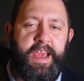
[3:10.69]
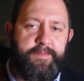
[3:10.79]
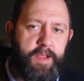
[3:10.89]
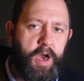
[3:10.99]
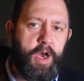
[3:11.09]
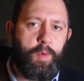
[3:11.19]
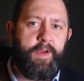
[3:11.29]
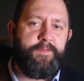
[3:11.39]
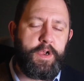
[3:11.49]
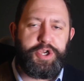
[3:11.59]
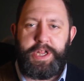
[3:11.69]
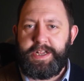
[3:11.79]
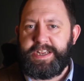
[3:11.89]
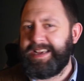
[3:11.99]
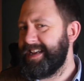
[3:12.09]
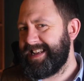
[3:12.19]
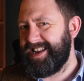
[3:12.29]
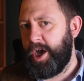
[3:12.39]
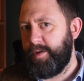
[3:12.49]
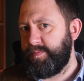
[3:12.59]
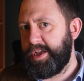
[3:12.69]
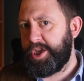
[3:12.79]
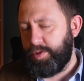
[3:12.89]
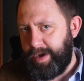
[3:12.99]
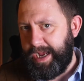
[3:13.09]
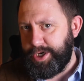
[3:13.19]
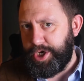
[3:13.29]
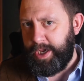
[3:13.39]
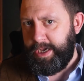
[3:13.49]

if the hardware functionality isn't up to scratch.